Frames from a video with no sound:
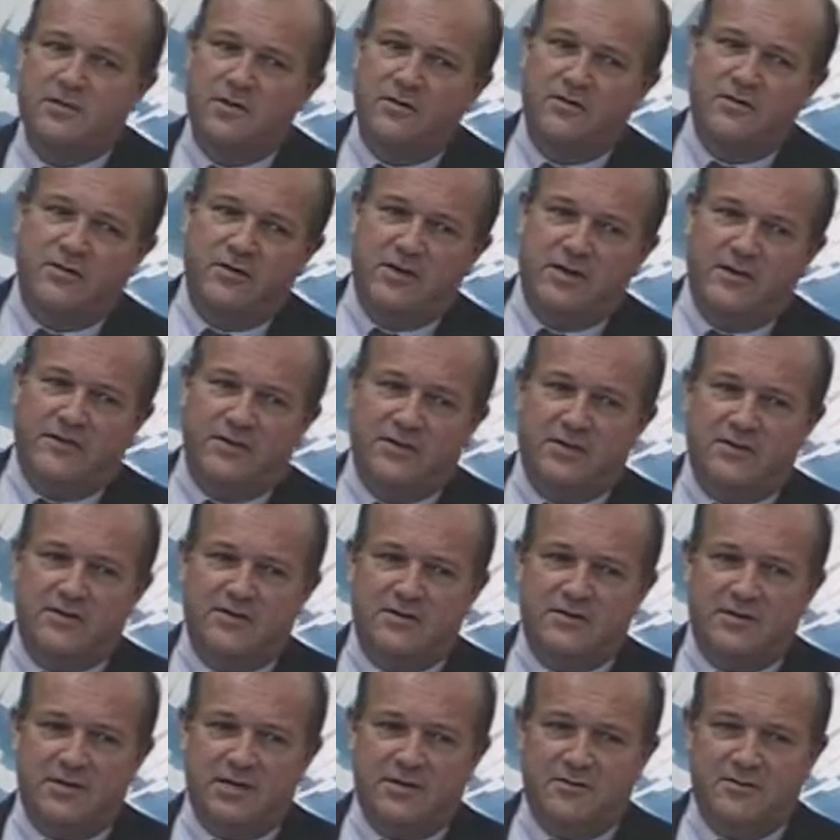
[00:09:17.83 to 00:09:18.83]
the
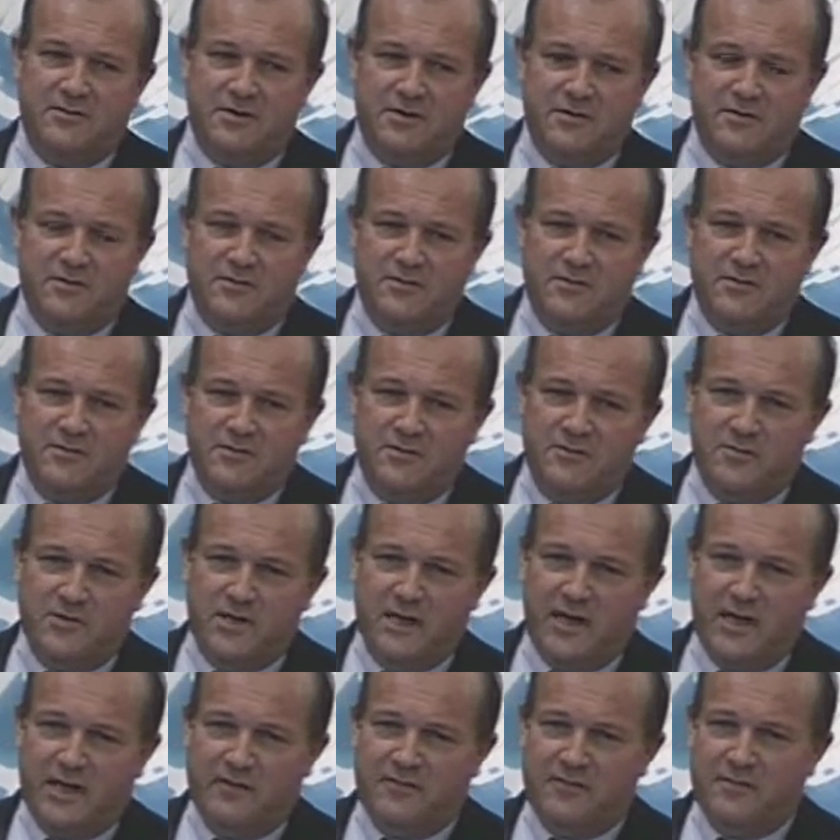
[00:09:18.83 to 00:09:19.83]
difficulty when we
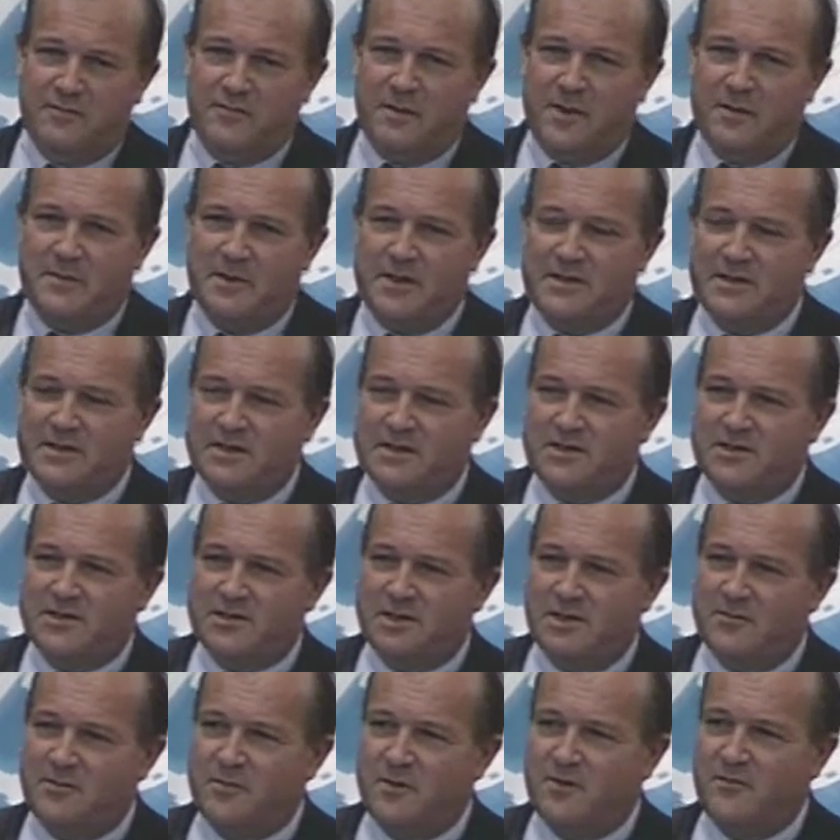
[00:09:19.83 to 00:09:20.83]
have implemented
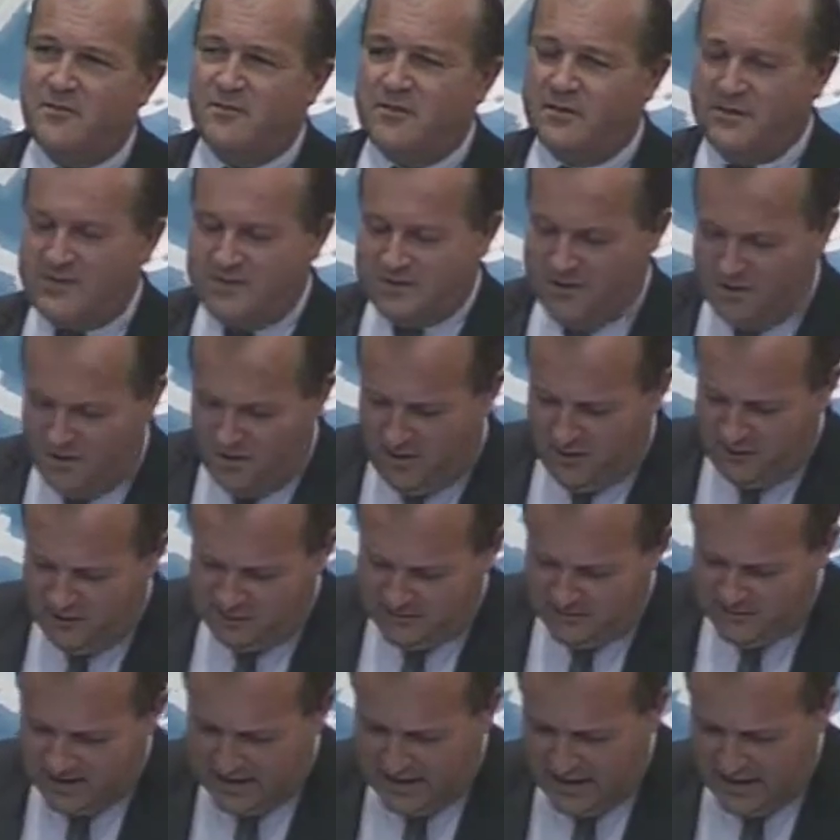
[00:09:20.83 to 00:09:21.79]
some of these hubs